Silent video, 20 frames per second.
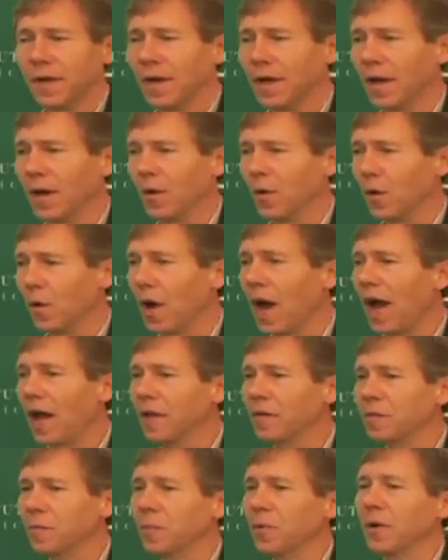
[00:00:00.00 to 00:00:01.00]
uh, or
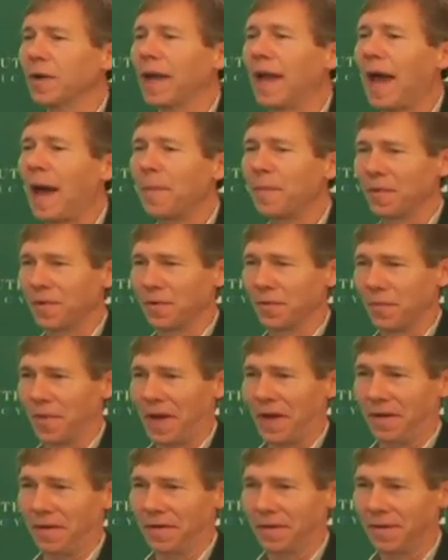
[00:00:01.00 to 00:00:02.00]
highest per capita
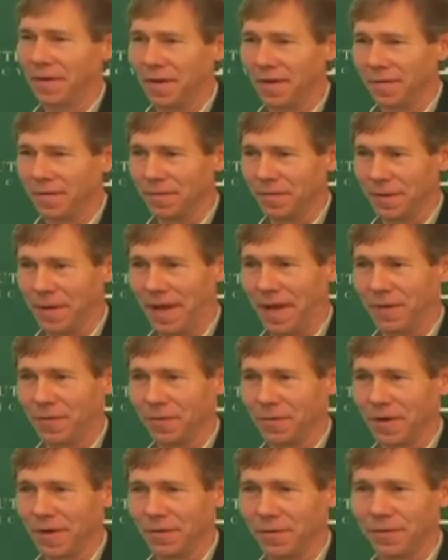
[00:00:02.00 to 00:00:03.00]
rate of land
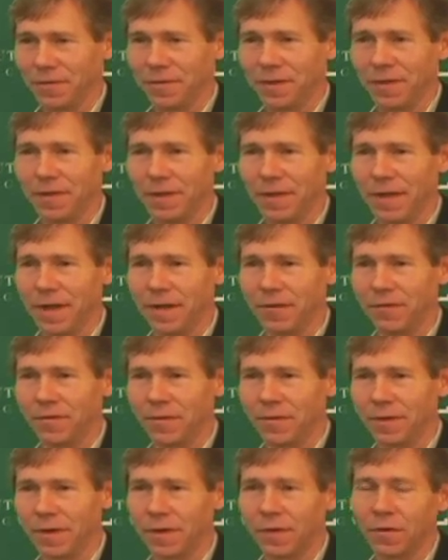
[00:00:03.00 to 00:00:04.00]
trusts in the
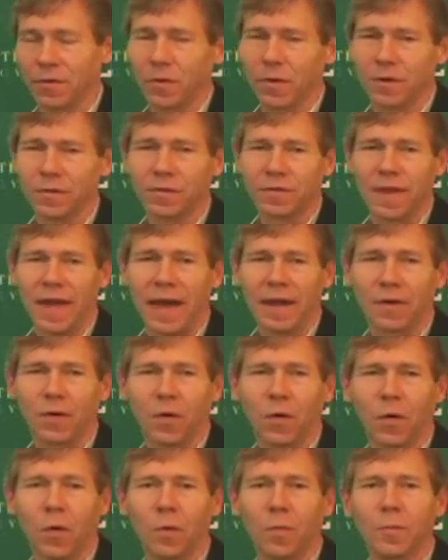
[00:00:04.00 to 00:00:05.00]
nation. And of course, that
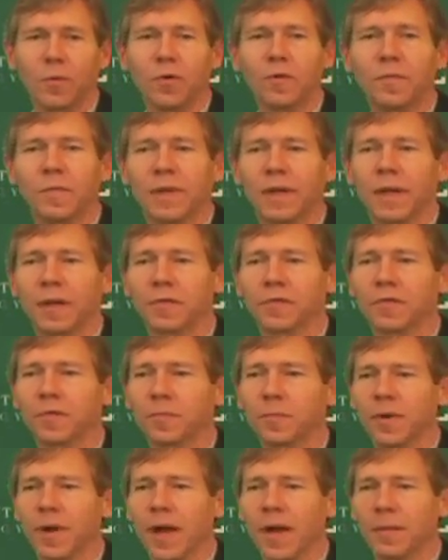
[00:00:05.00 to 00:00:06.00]
whole movement has
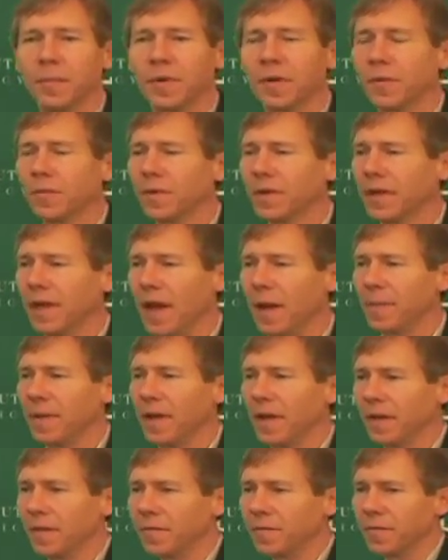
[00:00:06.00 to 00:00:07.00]
spread, but it really
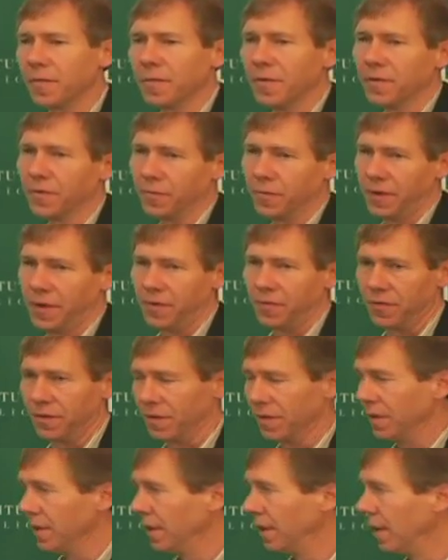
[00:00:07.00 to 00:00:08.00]
emanated from this region.
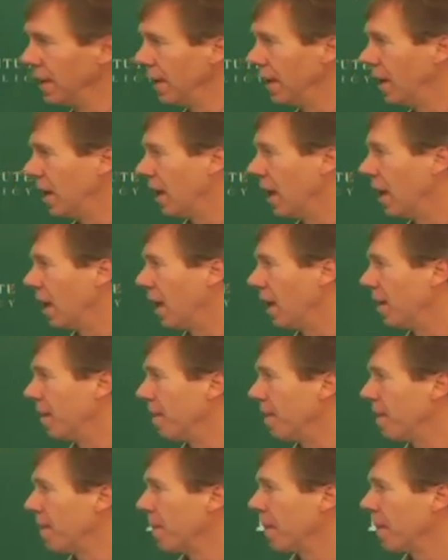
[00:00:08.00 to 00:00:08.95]
Um,